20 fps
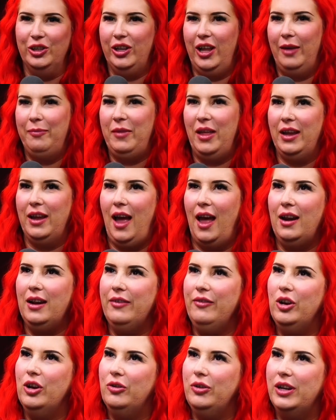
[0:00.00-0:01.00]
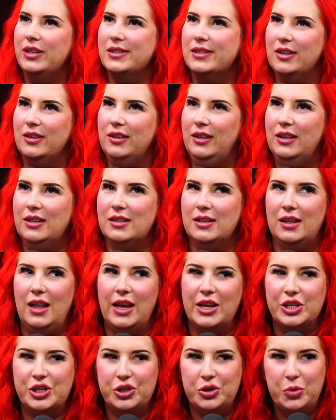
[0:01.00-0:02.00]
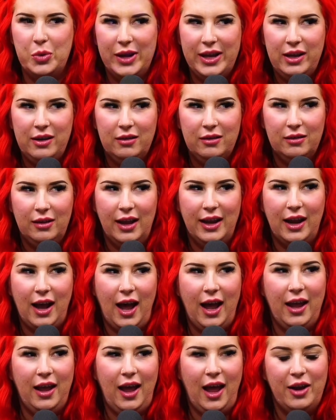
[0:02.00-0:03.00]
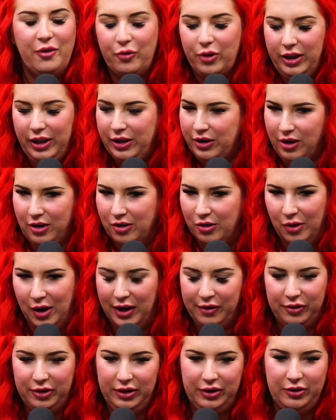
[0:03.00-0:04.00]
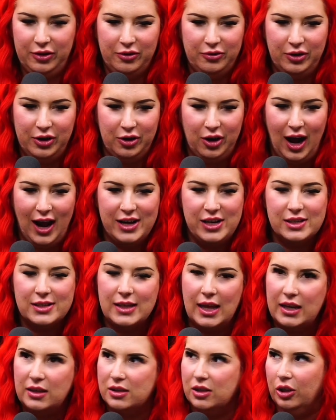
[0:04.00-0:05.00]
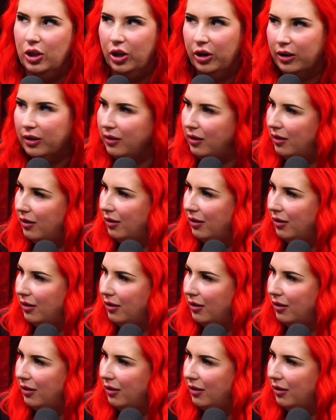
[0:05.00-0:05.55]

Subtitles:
I'm like, I don't even know necessarily to like do it. Like, I really don't. I really don't know. I just like to learn.